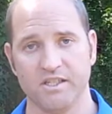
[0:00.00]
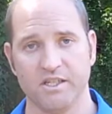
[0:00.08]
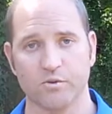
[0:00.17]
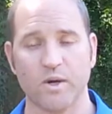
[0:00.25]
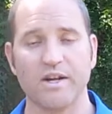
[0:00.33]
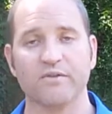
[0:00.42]

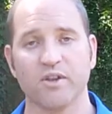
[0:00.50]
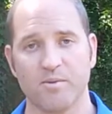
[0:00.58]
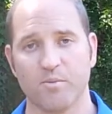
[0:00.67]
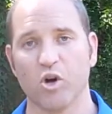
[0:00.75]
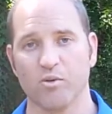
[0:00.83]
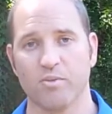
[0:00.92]
uh,
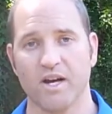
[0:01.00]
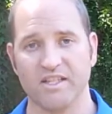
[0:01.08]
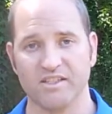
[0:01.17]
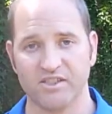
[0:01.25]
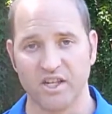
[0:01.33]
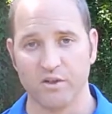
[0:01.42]
rainfly part by
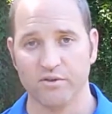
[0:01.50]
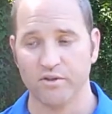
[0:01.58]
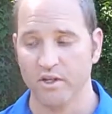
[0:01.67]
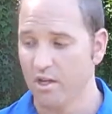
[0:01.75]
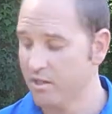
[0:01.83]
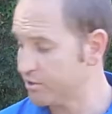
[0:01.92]
itself.
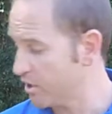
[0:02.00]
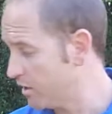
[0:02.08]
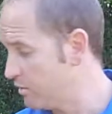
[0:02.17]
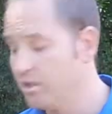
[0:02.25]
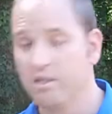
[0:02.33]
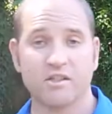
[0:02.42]

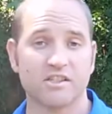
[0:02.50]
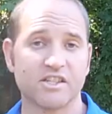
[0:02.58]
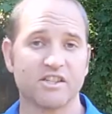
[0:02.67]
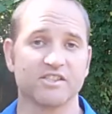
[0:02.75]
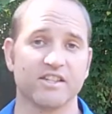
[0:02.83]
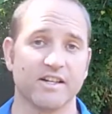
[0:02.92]
So let's
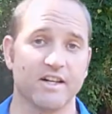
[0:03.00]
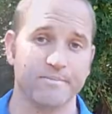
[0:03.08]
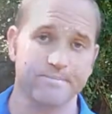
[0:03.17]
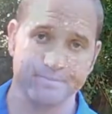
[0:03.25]
get this thing up.